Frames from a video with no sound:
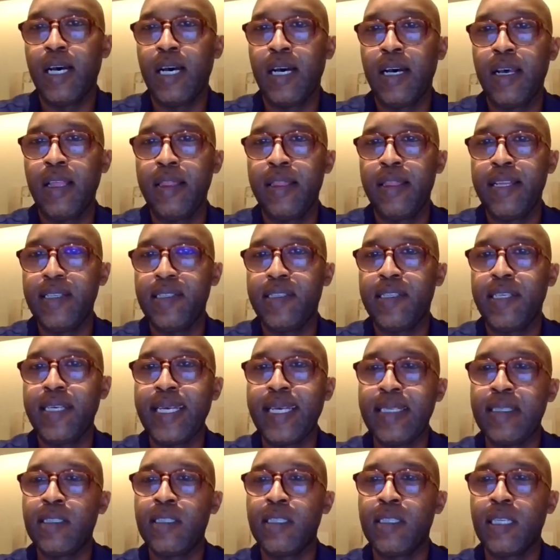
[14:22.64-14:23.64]
this
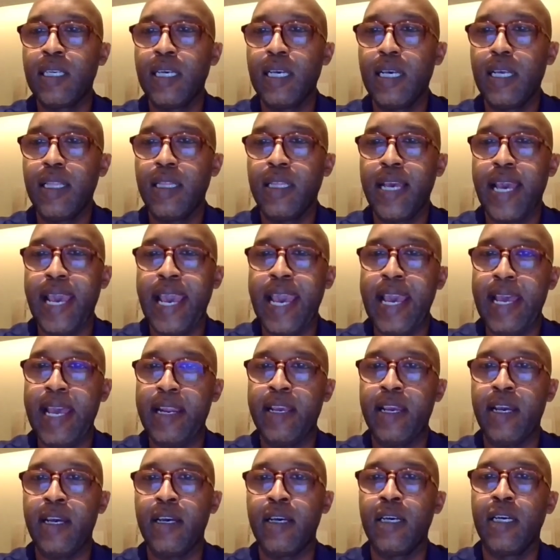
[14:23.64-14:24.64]
is the
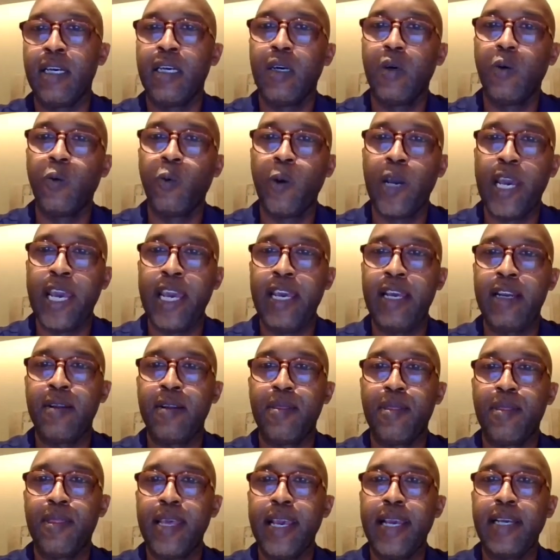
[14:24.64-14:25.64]
area where
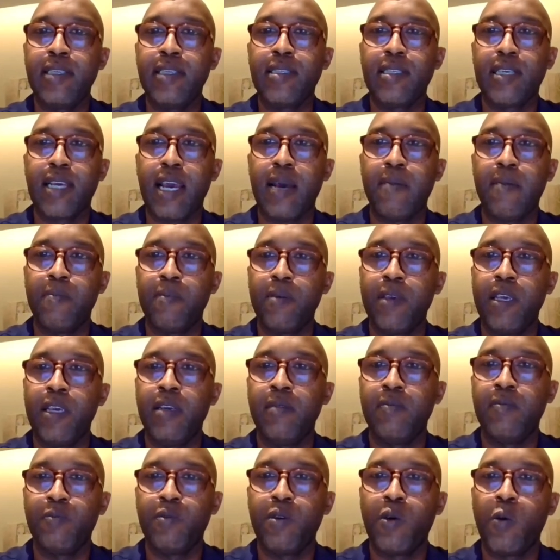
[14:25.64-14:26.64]
things can
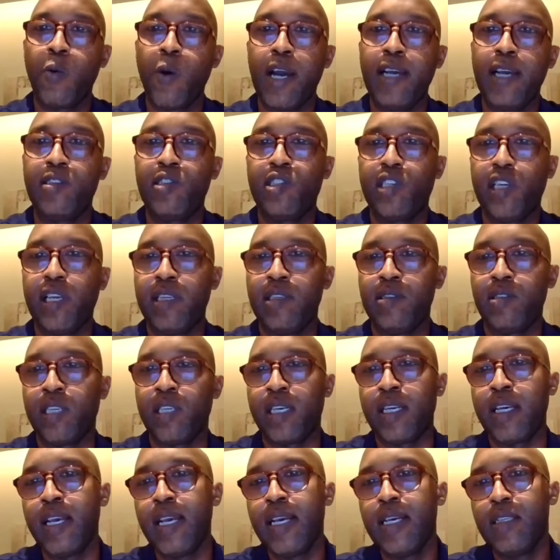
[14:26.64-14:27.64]
be quite challenging.
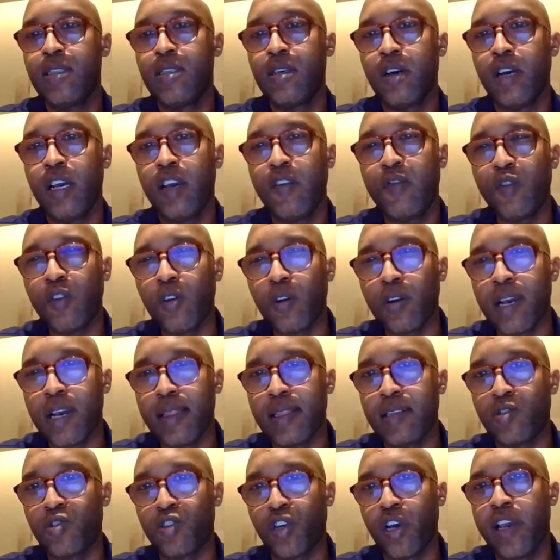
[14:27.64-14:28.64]
So if you look at
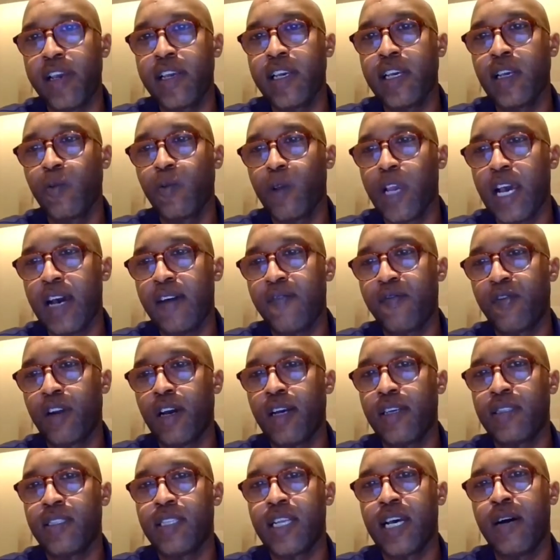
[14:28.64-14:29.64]
the triangle we have
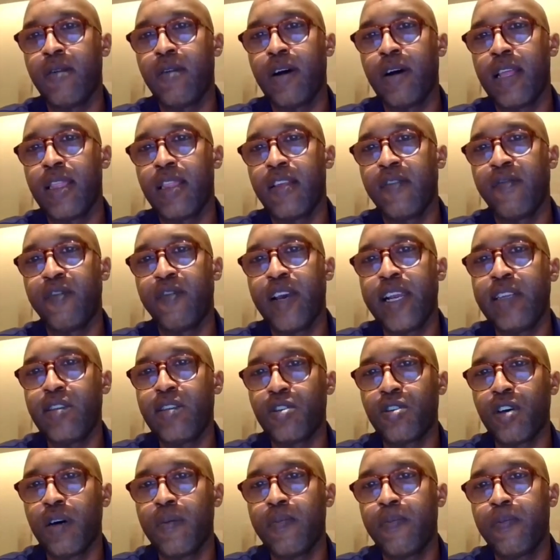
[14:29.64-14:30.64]
right now, at the very
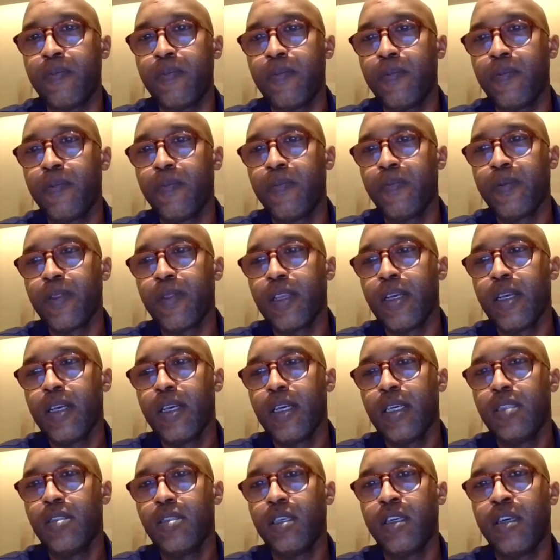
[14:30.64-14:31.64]
top,
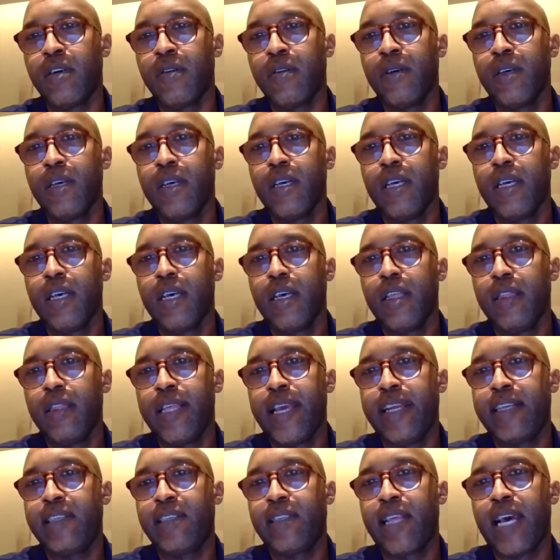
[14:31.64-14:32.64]

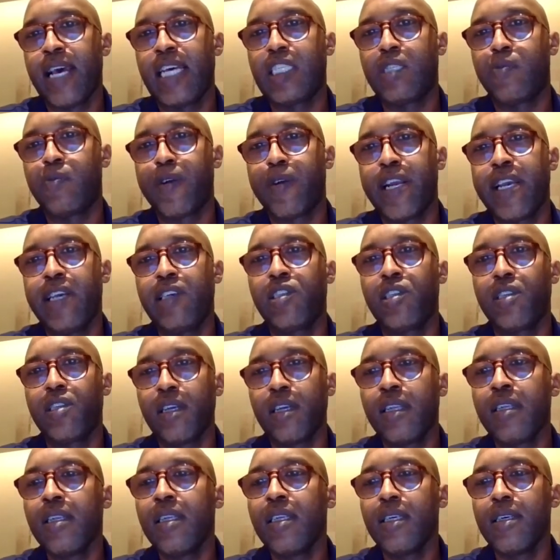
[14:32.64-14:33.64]
there is the
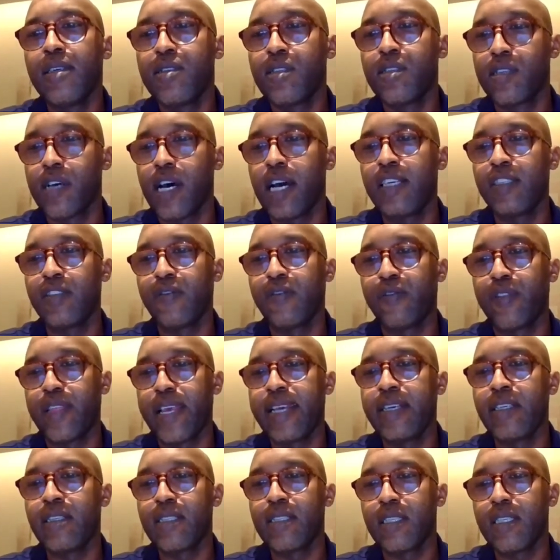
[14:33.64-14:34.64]
aspirational side of
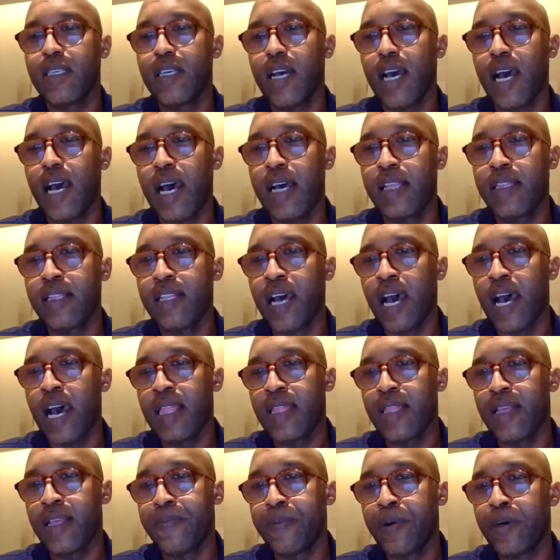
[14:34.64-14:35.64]
things. And at
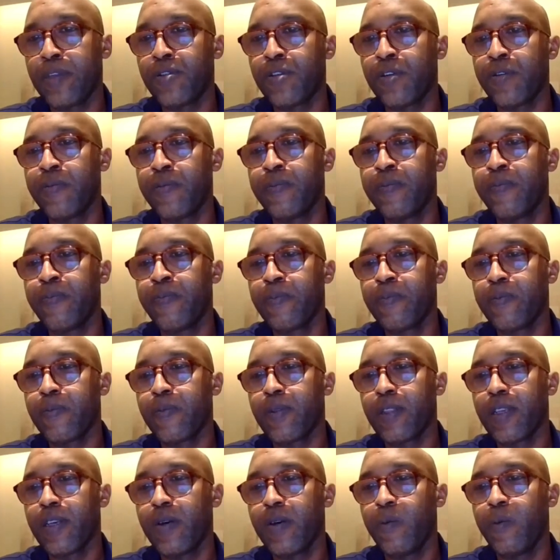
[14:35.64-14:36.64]
the bottom,
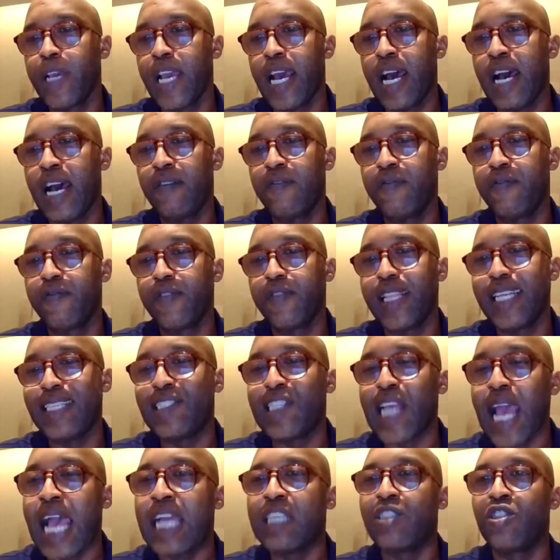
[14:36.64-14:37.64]
we have the
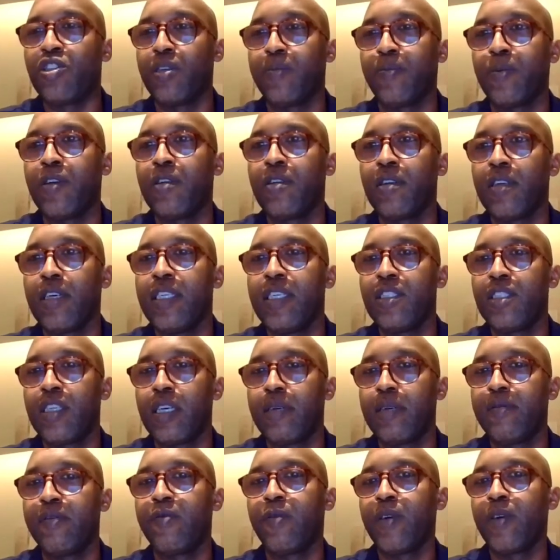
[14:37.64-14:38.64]
tangible in
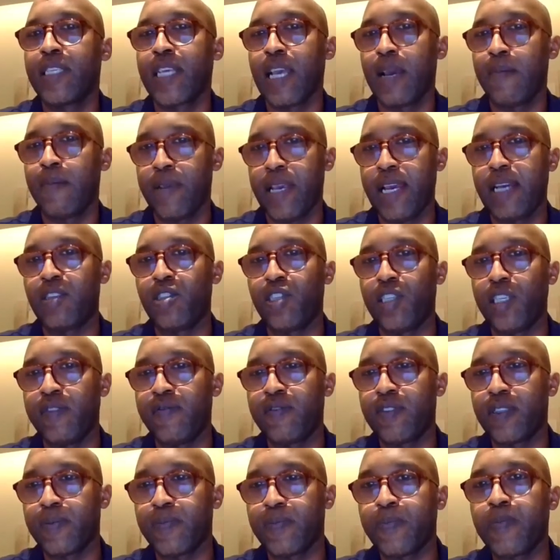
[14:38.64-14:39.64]
terms of what can be achieved.
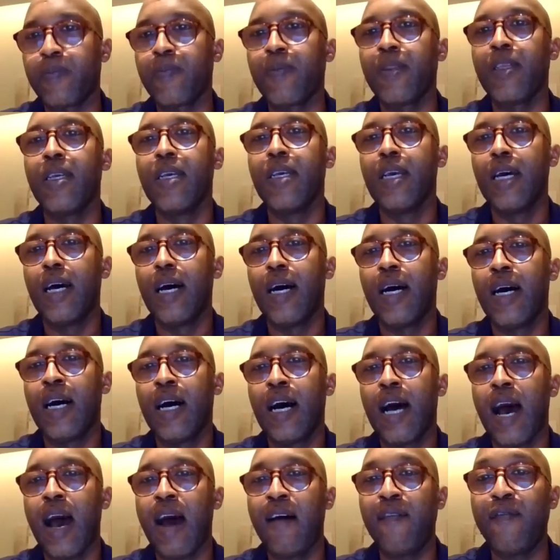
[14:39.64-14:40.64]

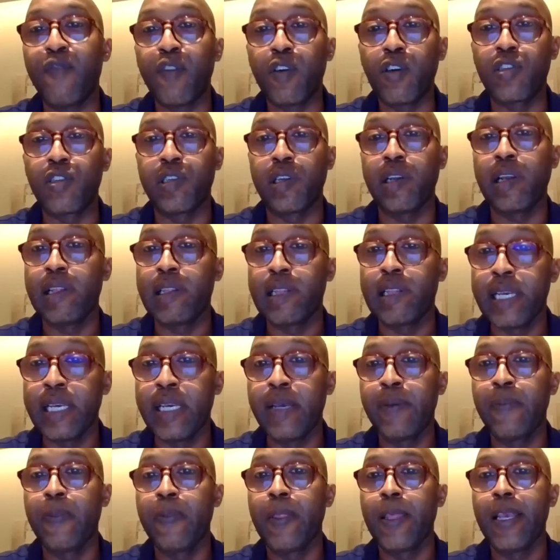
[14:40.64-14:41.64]
Unfortunately,
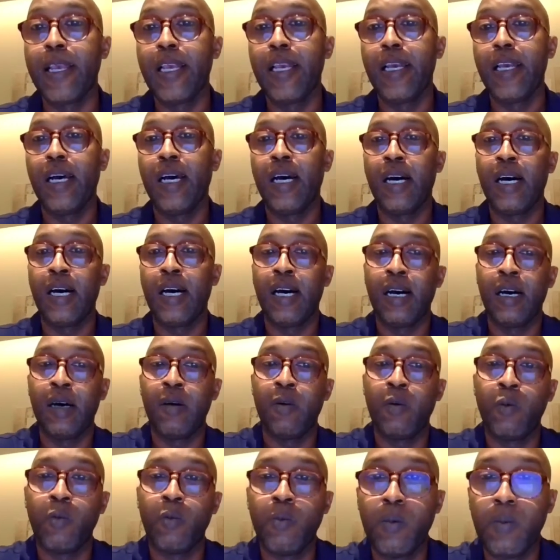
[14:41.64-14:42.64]

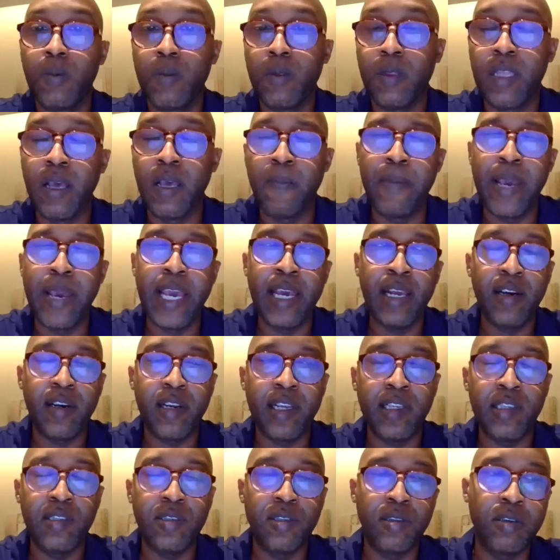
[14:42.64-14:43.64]
the main
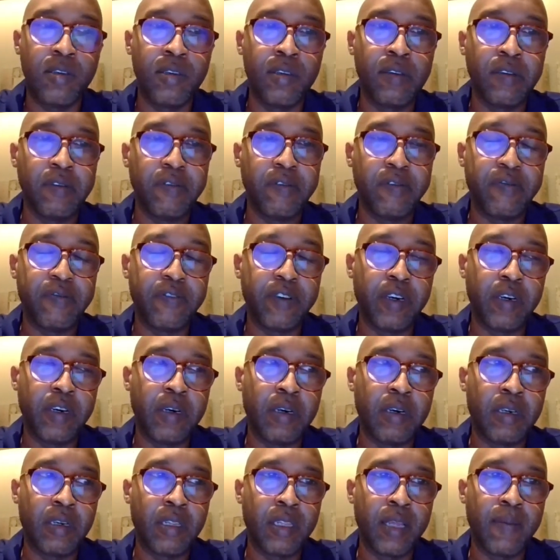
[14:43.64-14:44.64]
reason
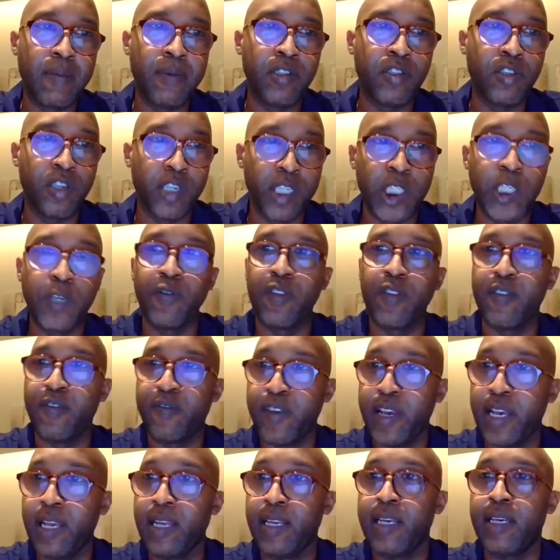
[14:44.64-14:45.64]
for the majority of the
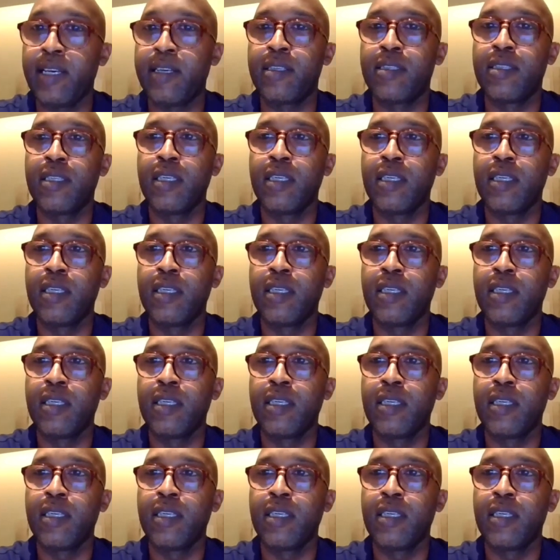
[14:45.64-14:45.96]
failures